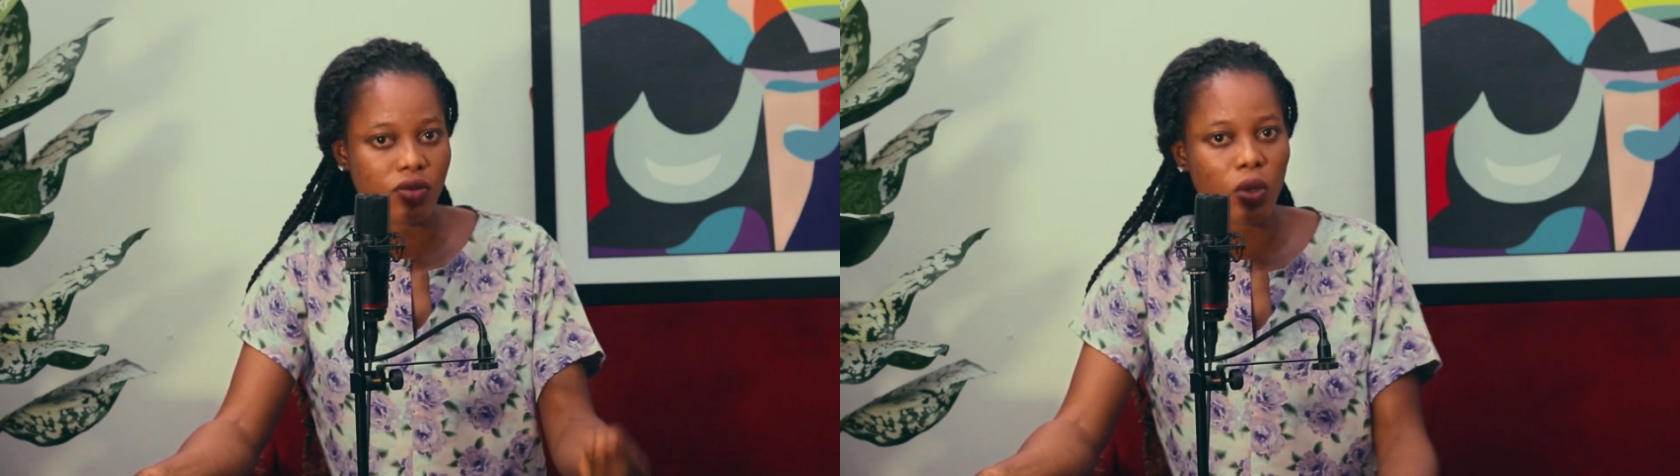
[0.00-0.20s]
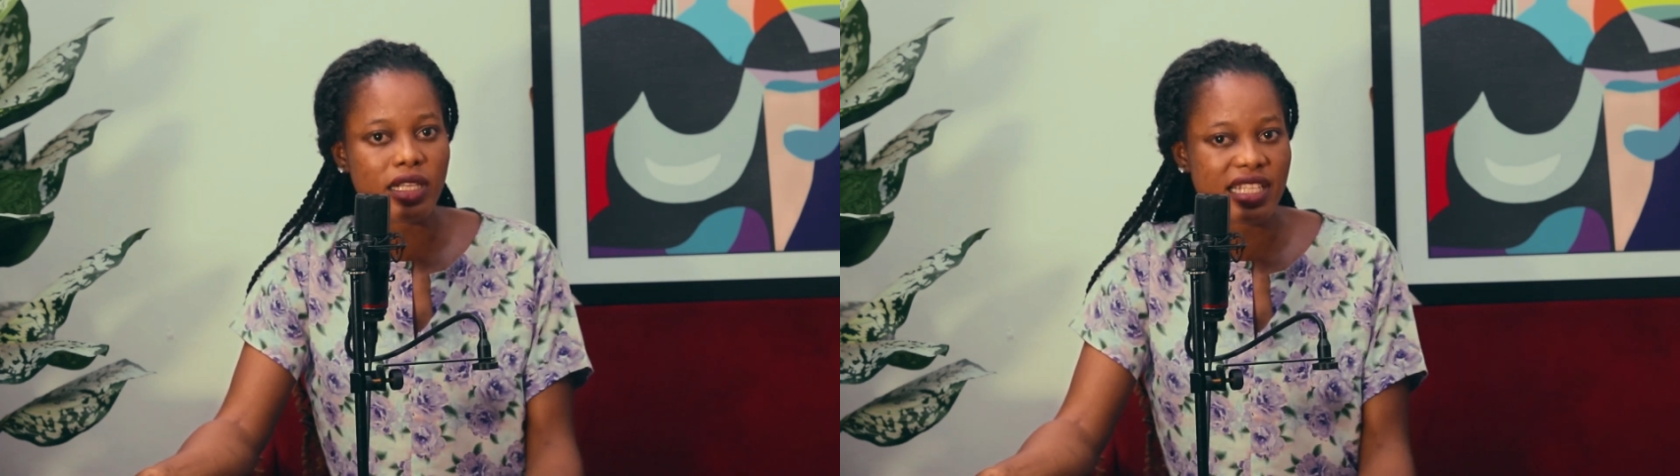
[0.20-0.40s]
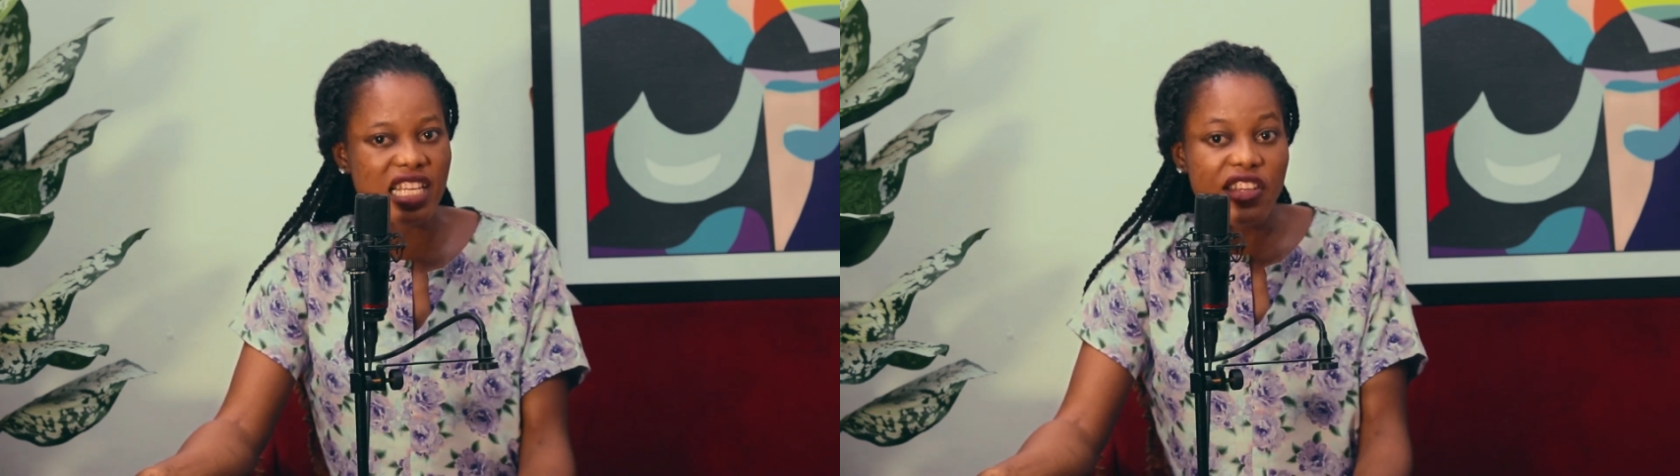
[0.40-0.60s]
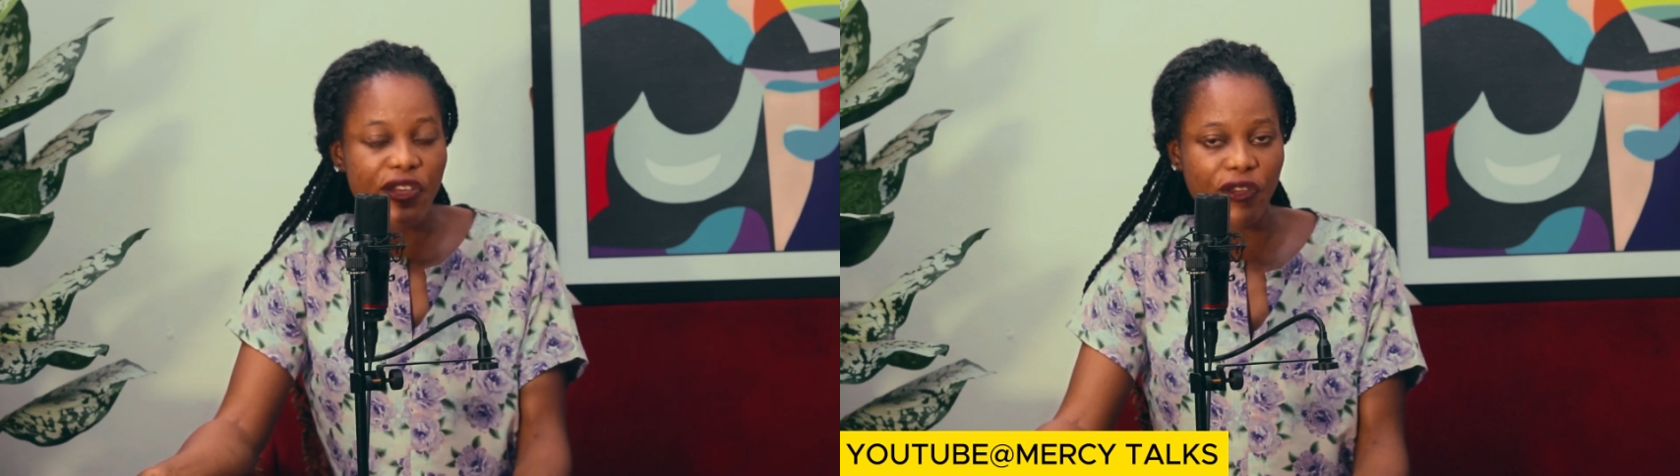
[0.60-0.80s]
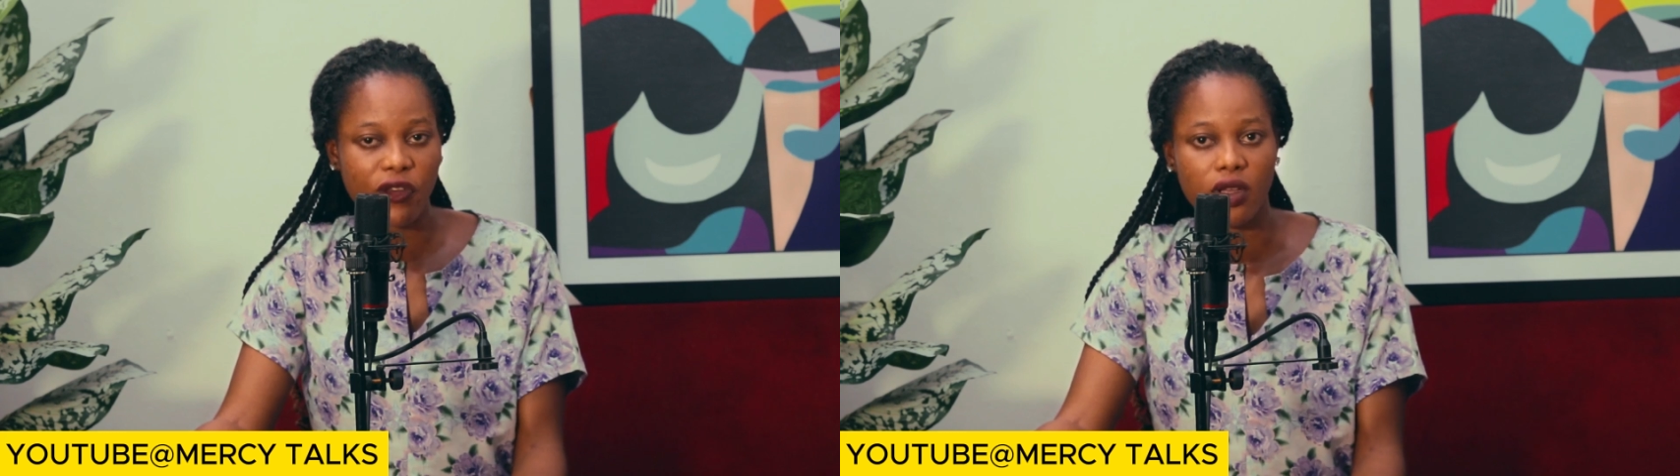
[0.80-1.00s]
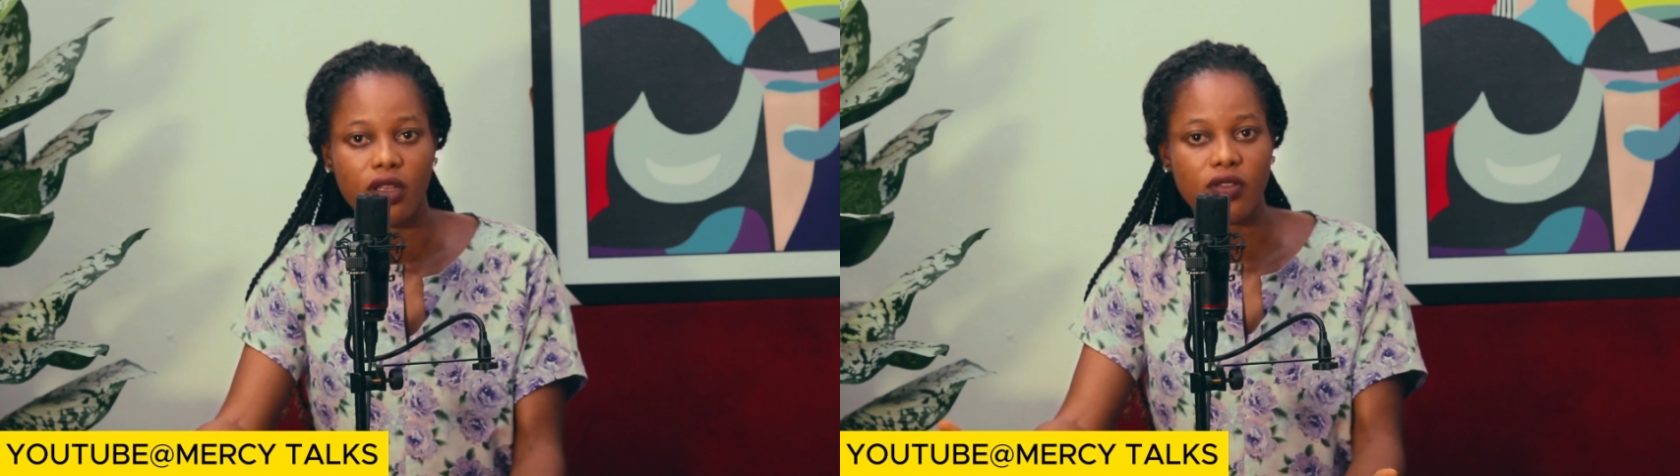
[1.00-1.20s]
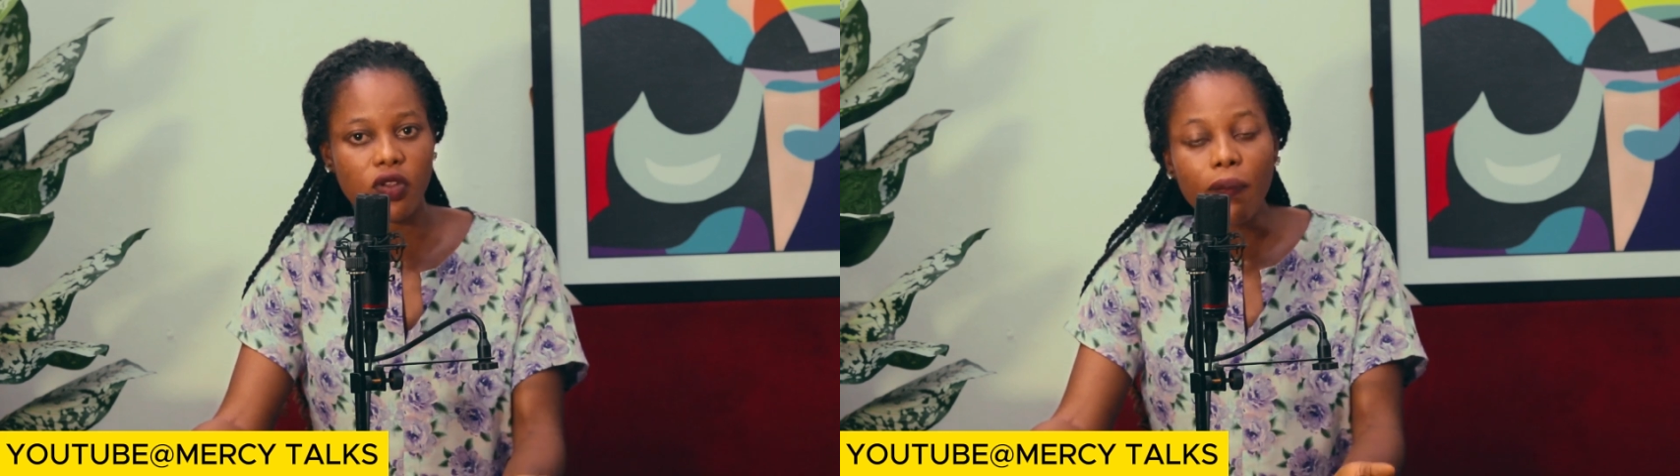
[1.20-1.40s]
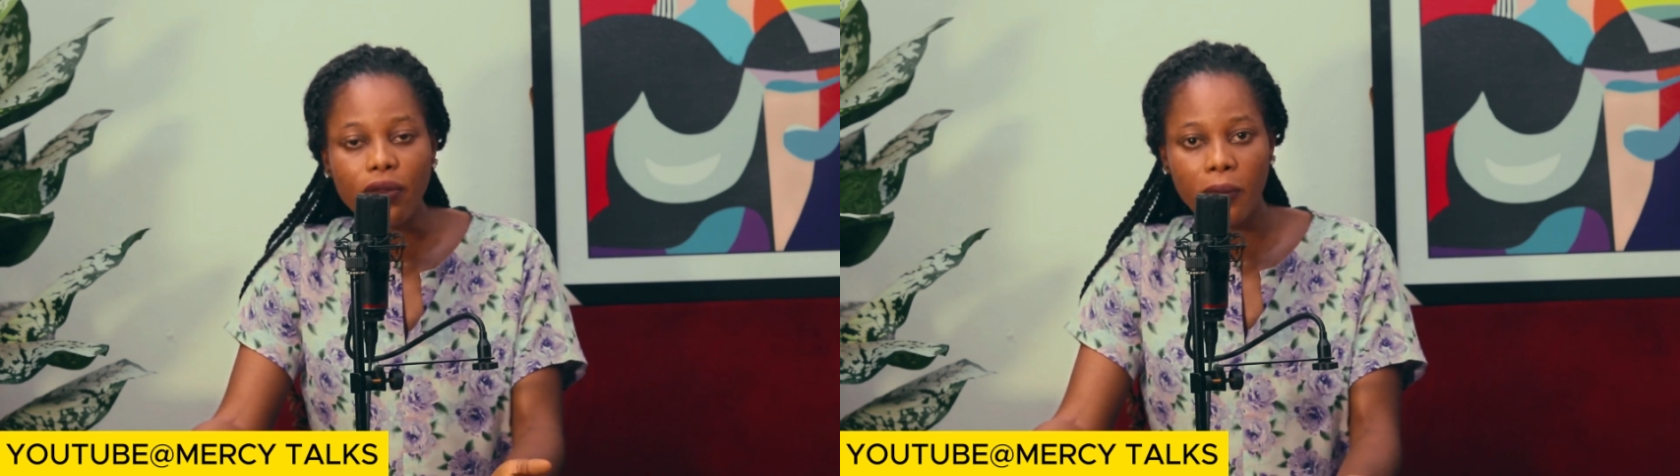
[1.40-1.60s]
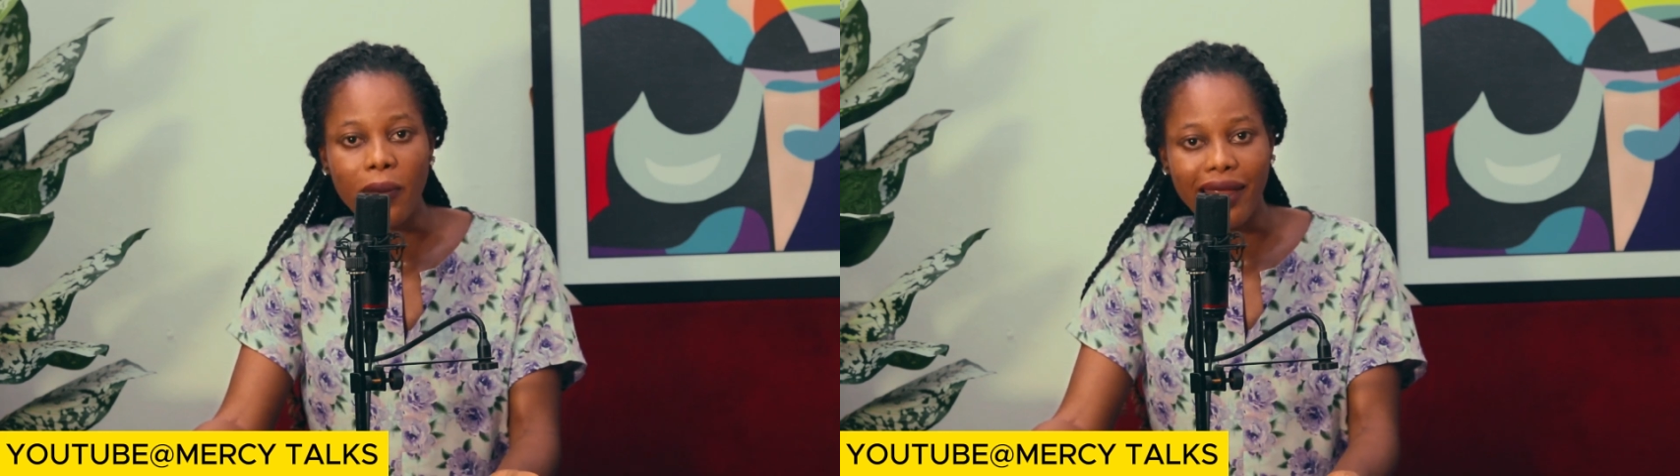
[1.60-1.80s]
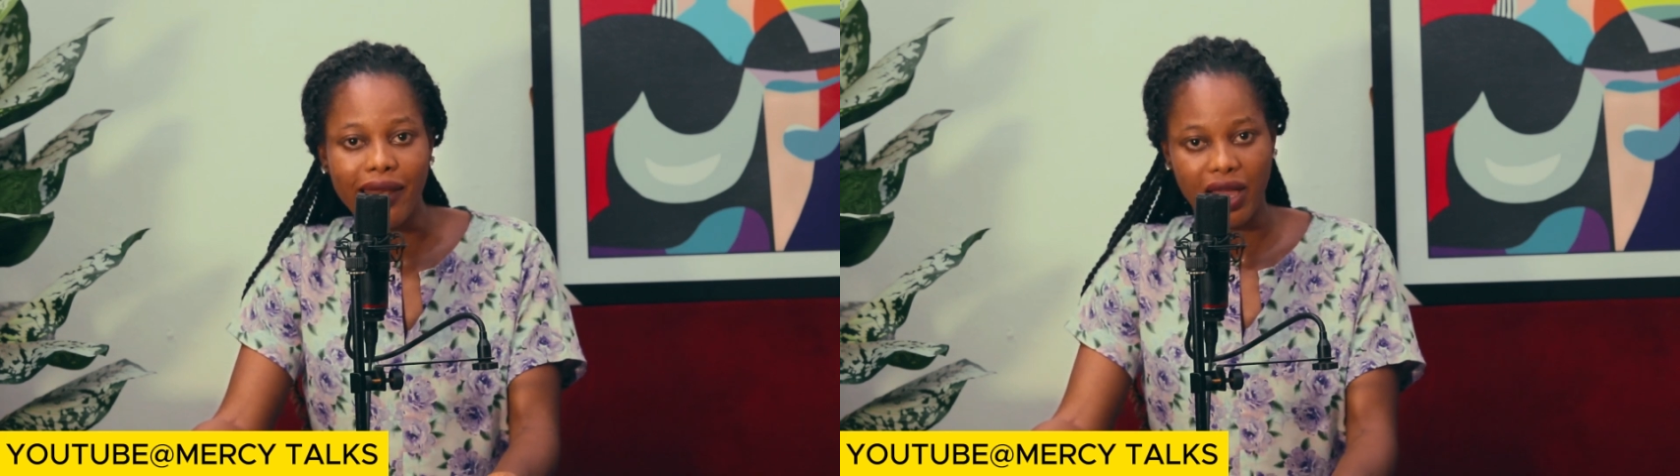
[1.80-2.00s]
what if something
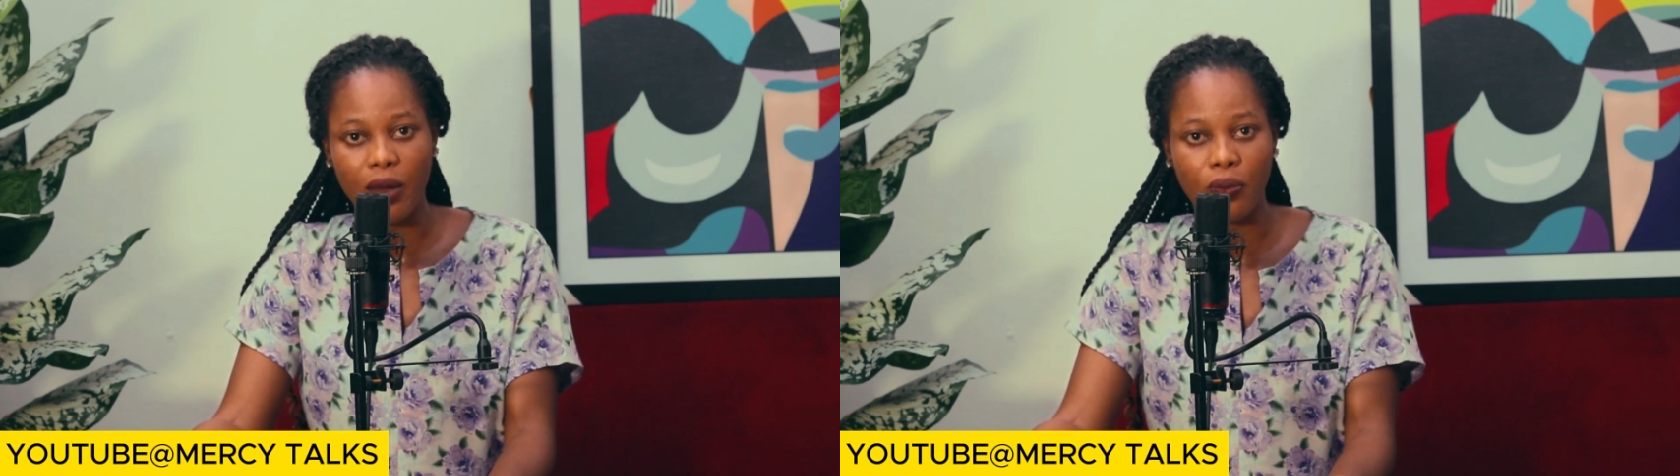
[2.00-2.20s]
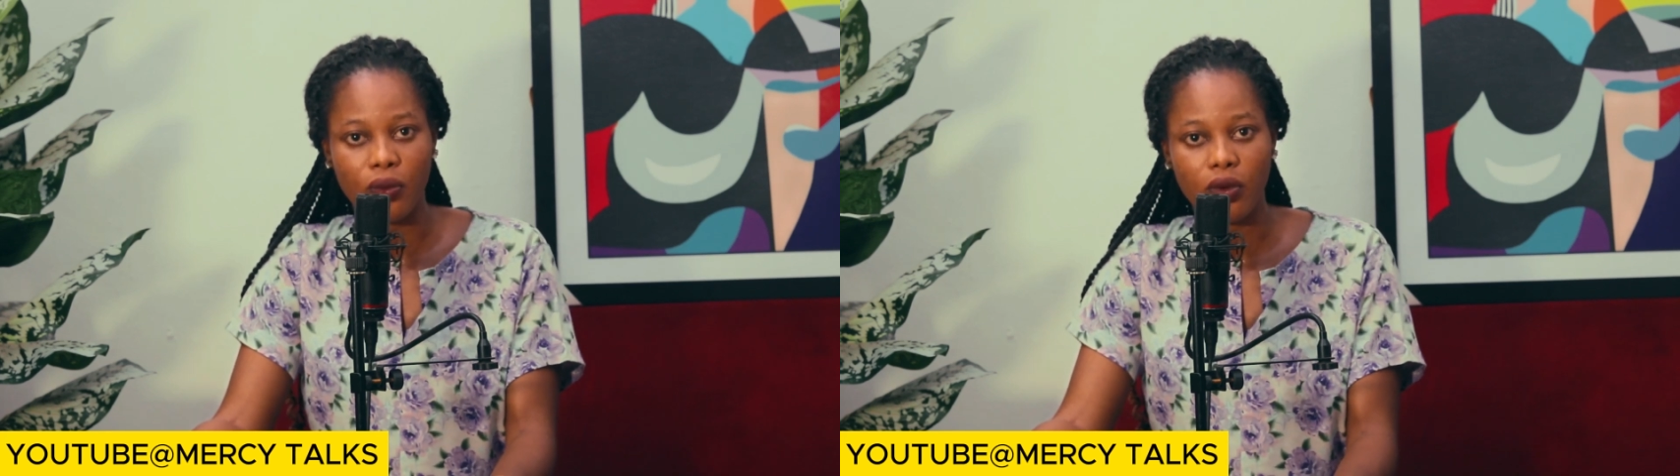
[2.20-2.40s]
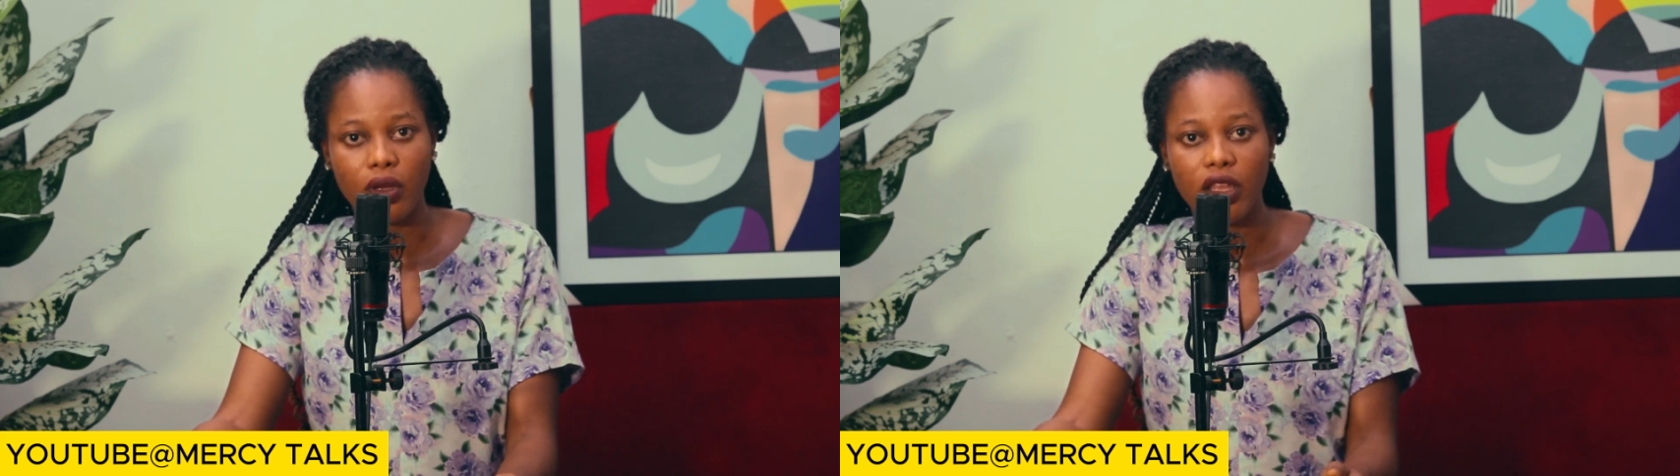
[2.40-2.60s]
might happen?